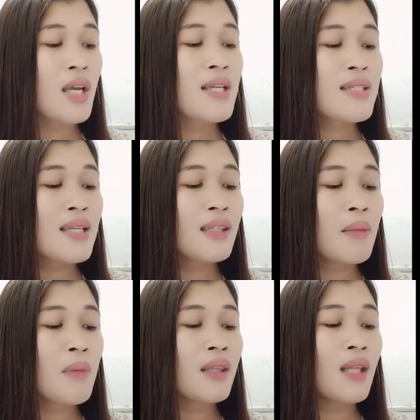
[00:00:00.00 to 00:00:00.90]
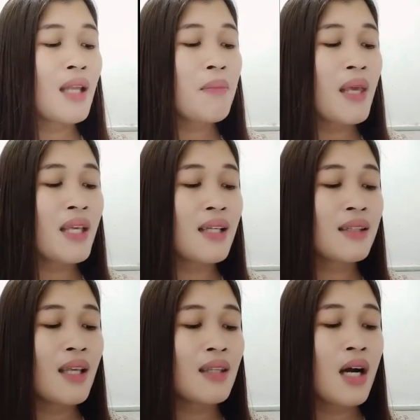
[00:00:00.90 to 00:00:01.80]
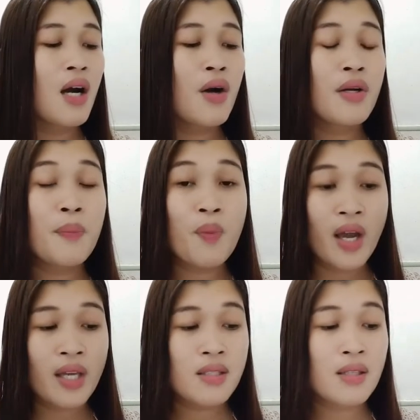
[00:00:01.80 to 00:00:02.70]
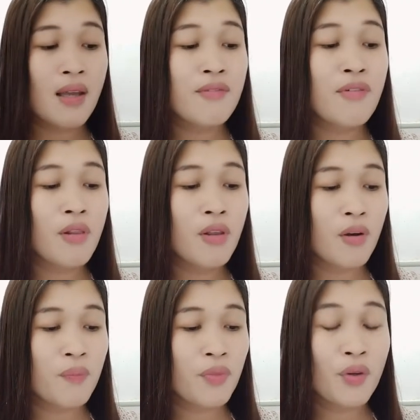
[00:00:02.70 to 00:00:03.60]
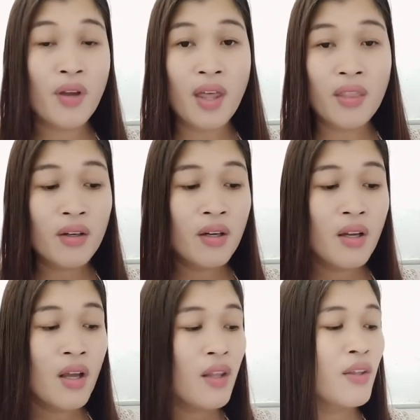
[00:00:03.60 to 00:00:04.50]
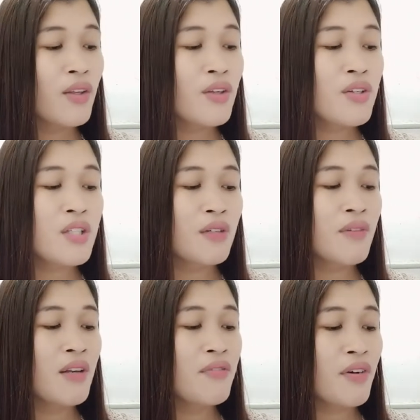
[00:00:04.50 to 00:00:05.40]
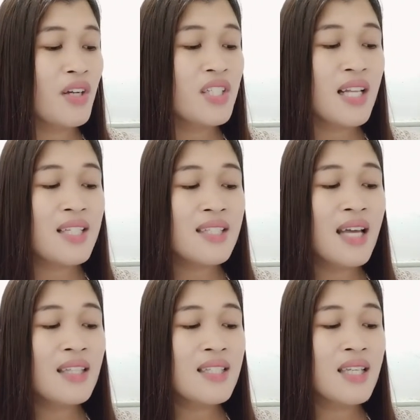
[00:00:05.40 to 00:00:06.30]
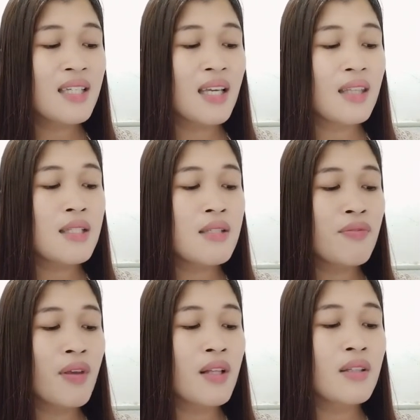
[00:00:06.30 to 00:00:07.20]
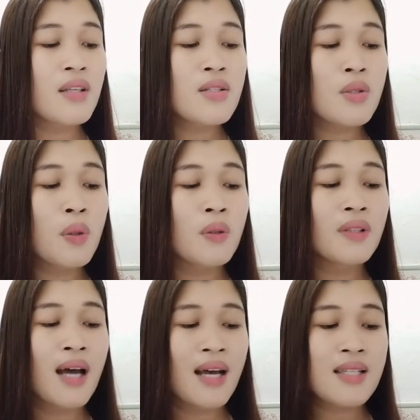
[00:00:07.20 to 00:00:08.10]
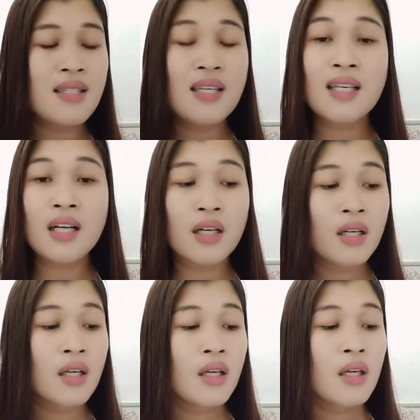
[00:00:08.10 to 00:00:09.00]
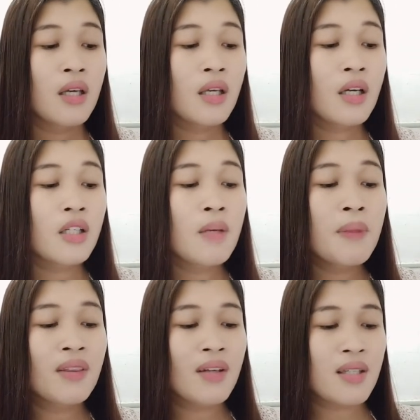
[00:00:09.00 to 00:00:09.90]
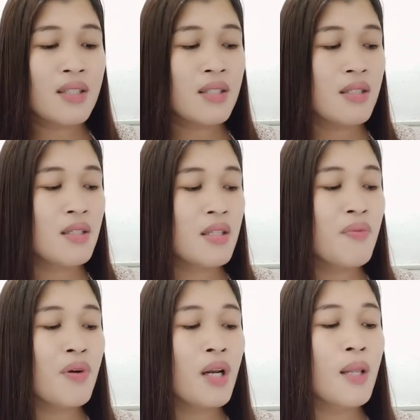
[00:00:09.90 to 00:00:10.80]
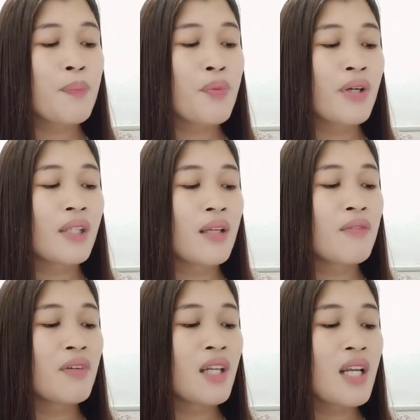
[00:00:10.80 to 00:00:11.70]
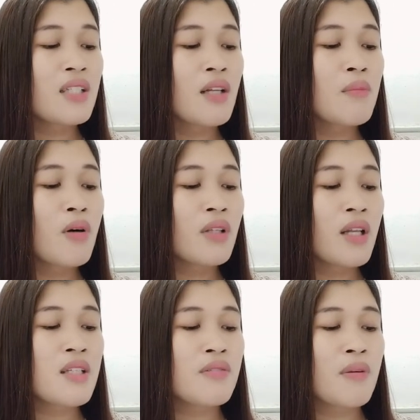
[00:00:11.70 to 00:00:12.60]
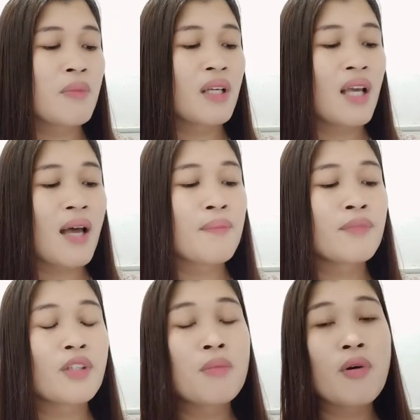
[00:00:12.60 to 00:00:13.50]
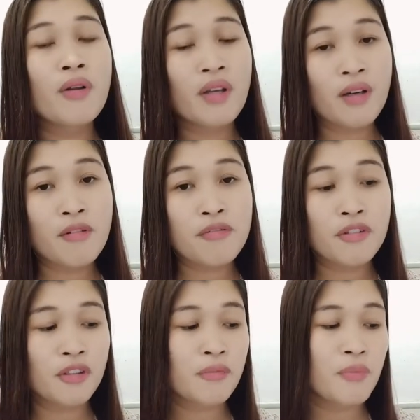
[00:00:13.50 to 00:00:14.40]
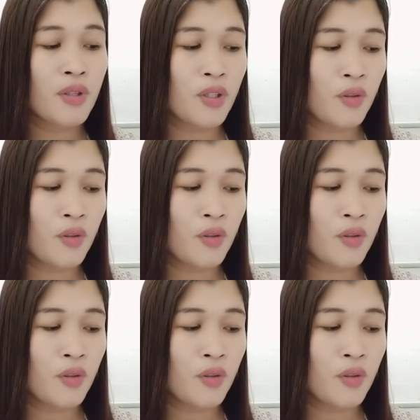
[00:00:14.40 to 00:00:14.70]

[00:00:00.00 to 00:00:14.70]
sentiment, and making data on a price and volume. Together, the use of inferential statistics in this field is called as econometrics. Several important financial models from the time to modern workforce.